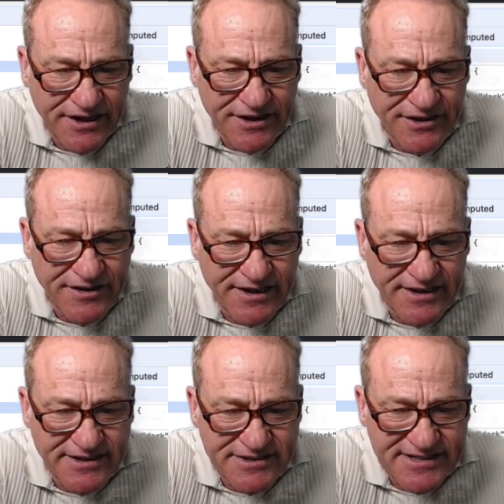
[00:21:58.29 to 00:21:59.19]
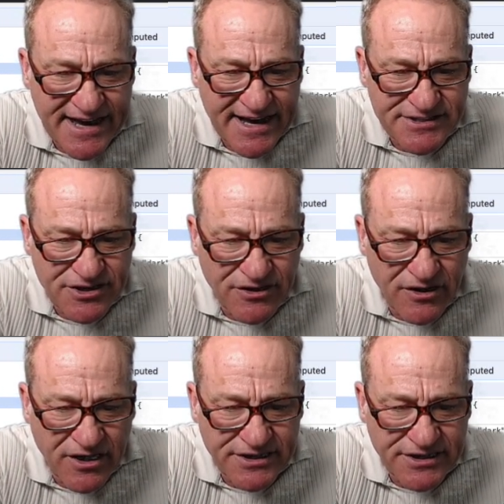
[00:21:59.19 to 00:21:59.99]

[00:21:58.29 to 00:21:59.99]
than it is to ask Claude